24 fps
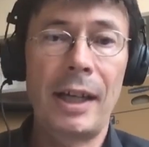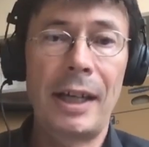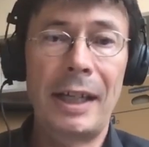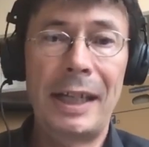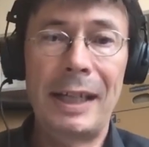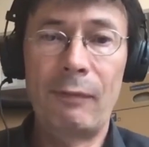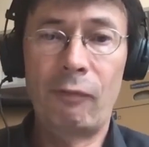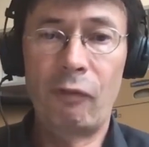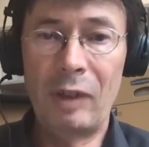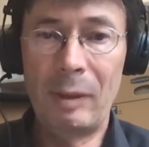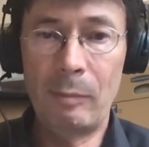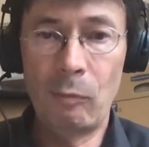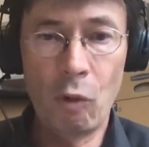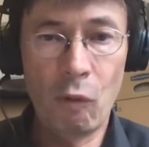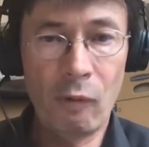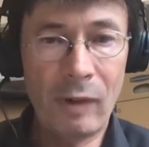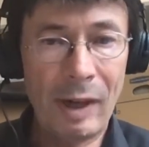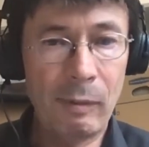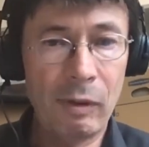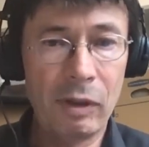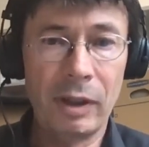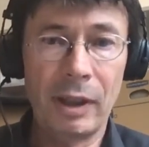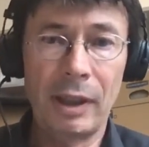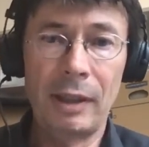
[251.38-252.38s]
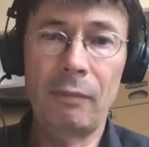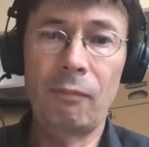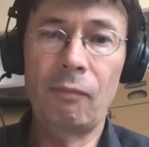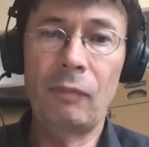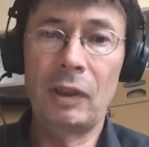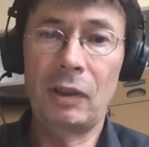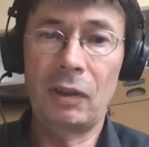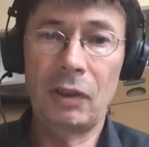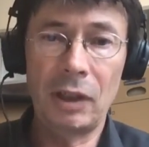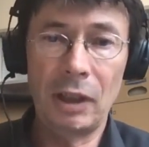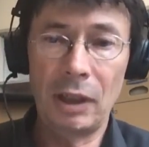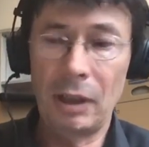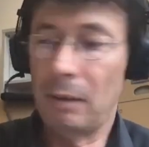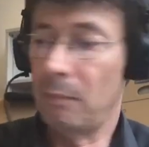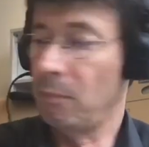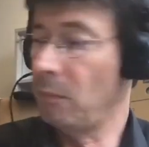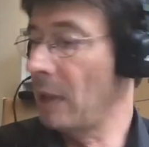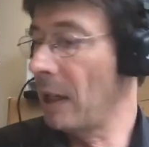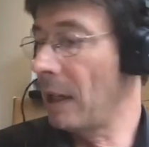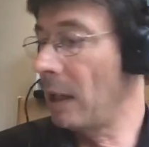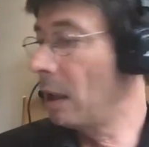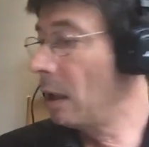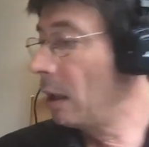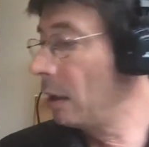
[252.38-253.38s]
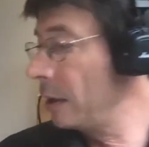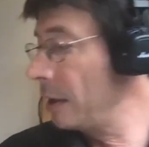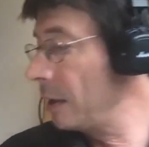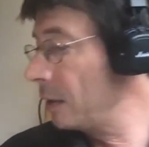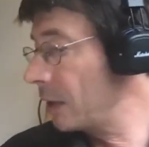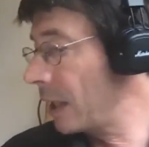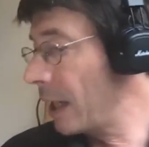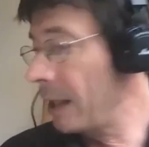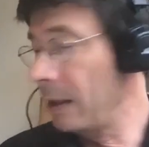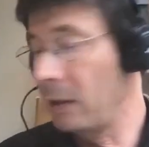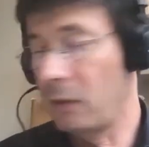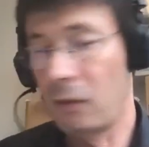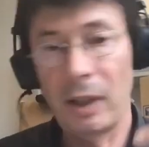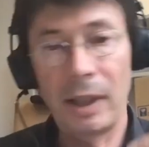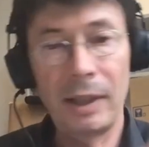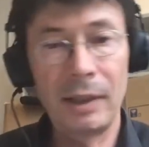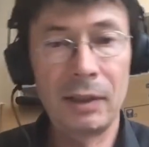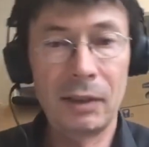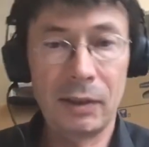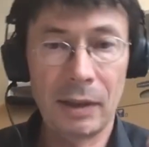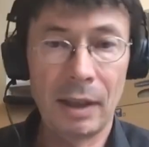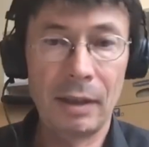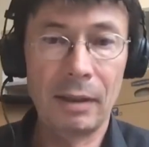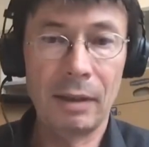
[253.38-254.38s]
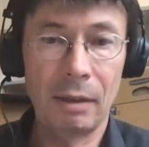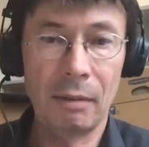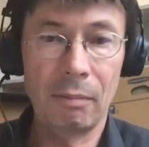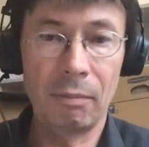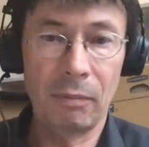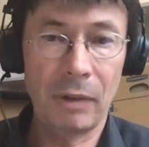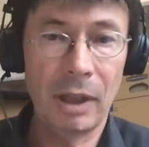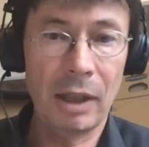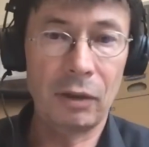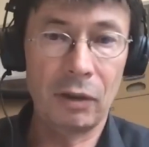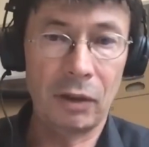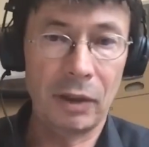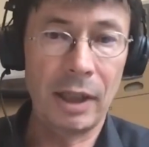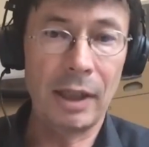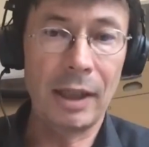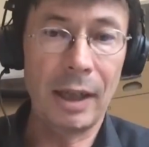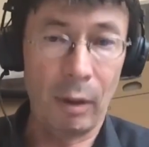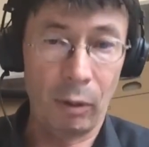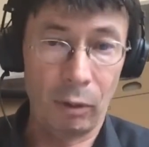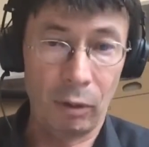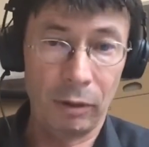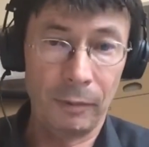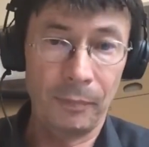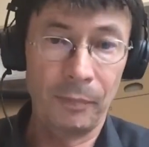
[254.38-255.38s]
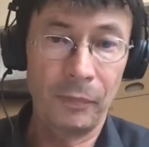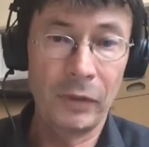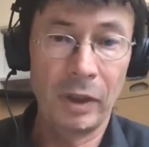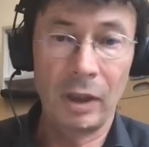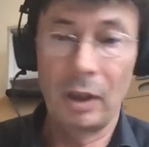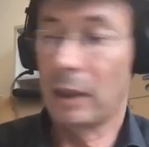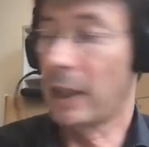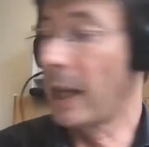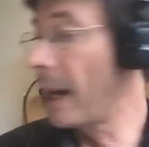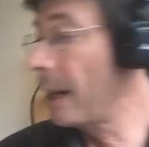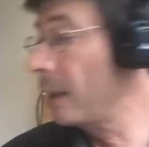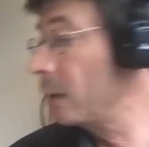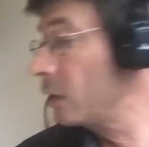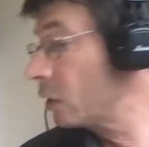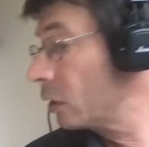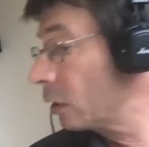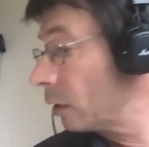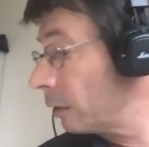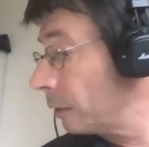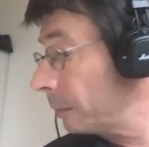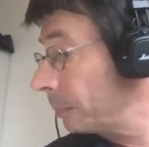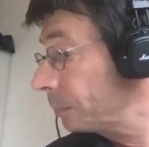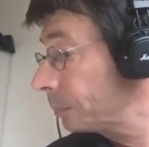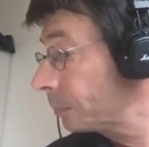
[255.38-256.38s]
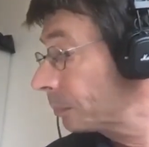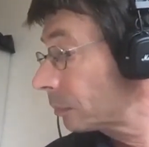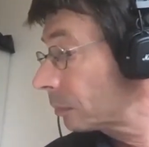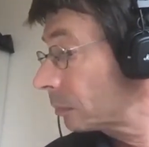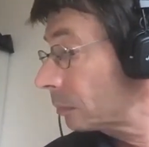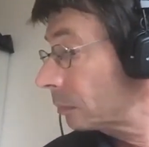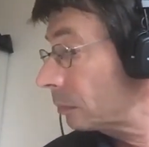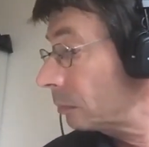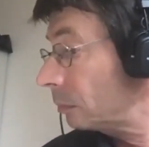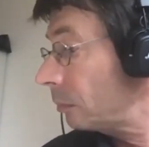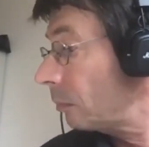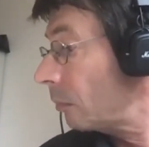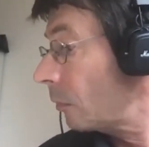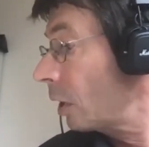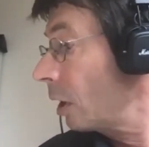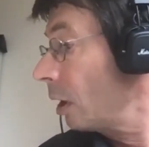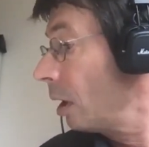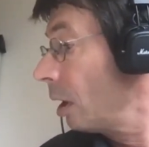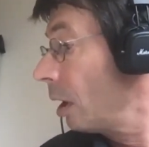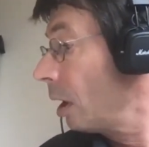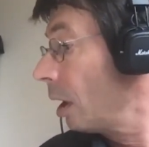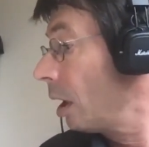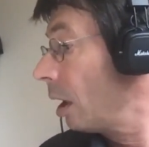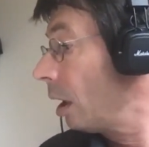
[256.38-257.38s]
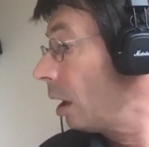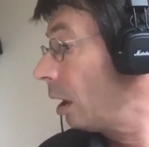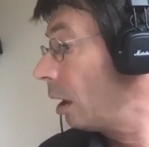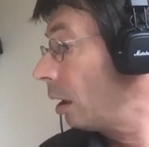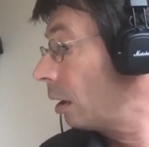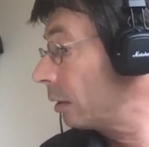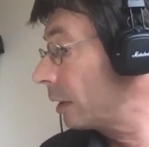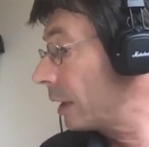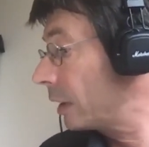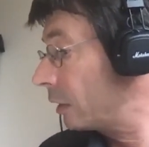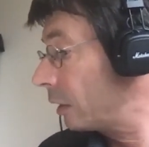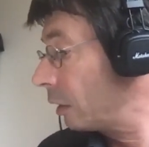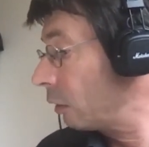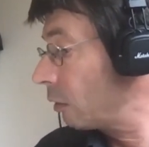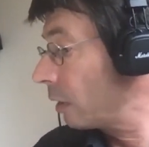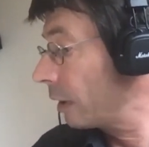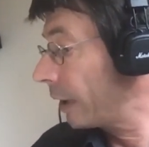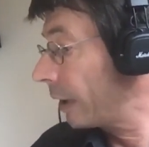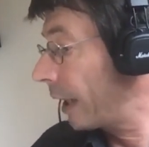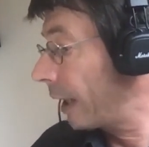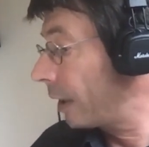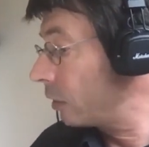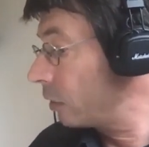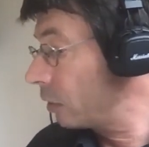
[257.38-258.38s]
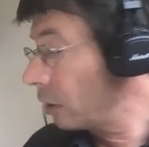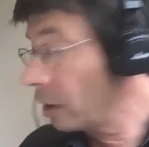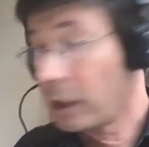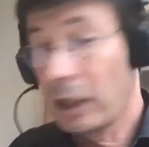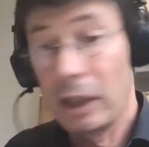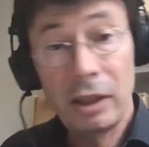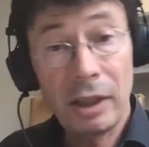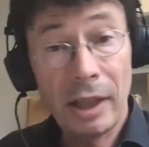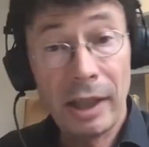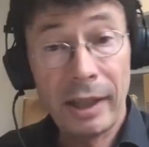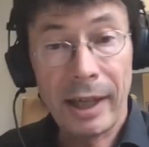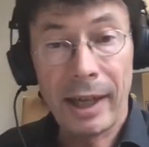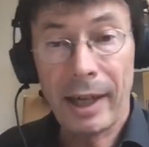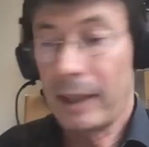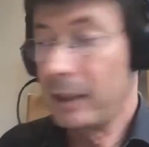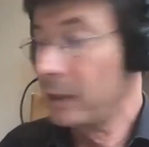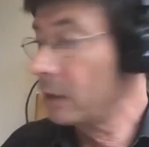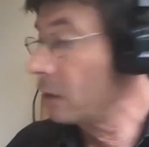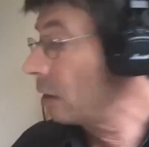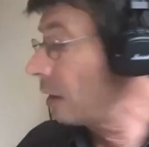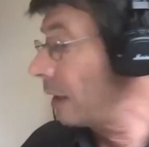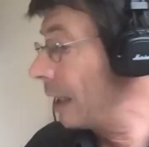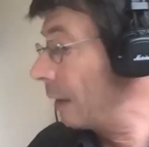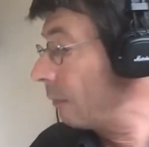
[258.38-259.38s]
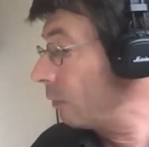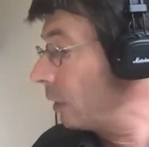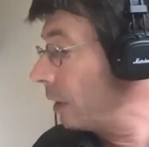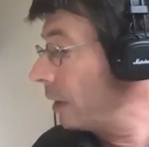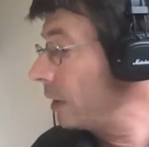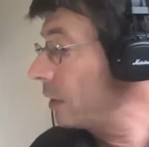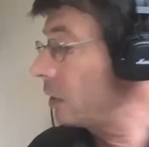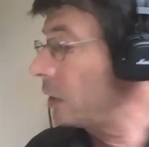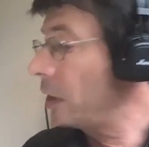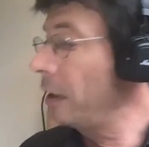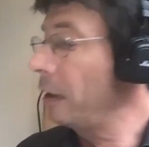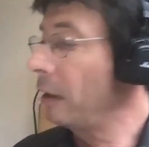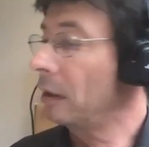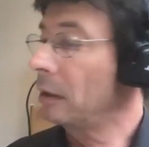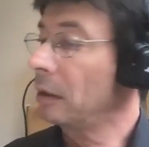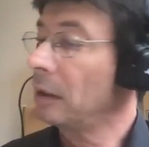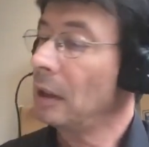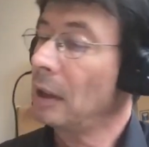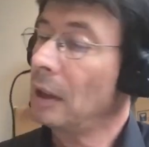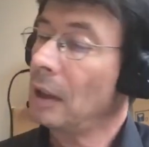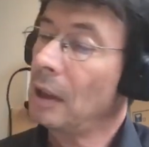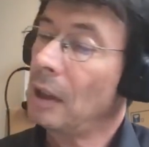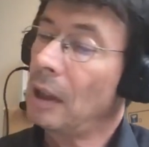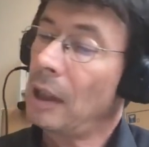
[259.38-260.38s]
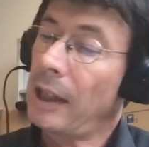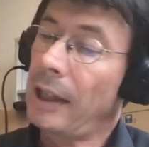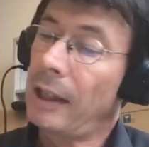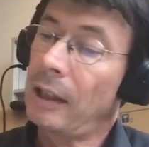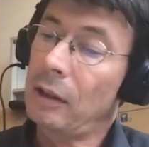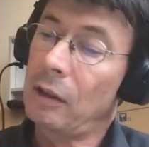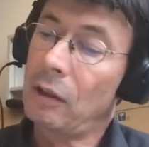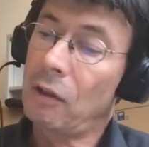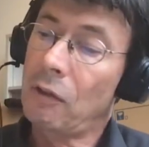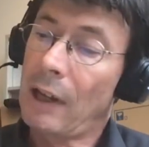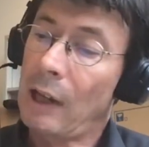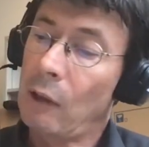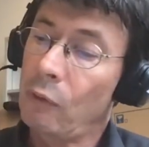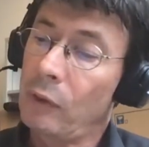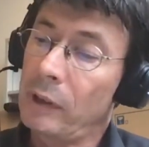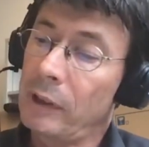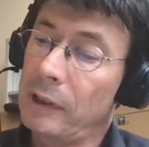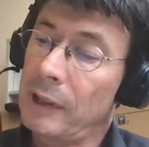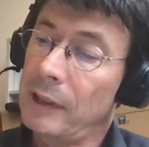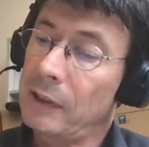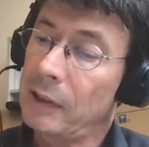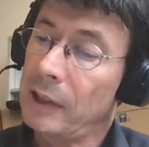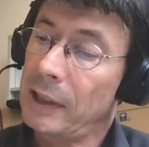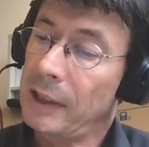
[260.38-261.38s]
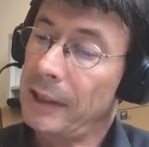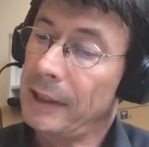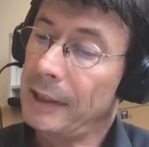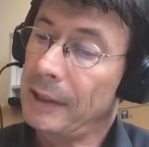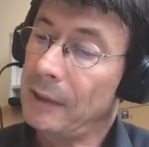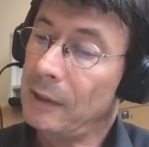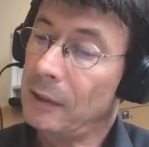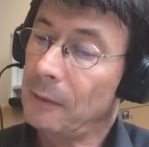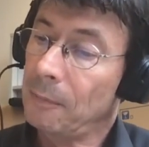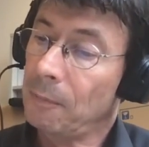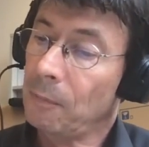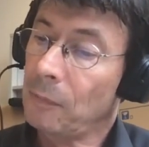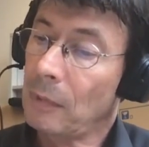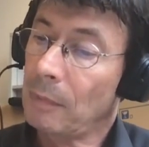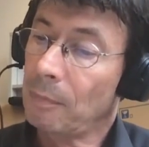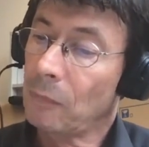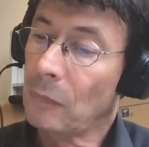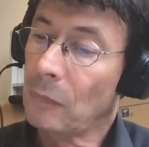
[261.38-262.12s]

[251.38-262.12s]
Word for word: And if we remove everything, we see there are these eight things that, that stick out cancer, uh, testicular cancer, kidney cancer, I have the list here, and thyroid disease,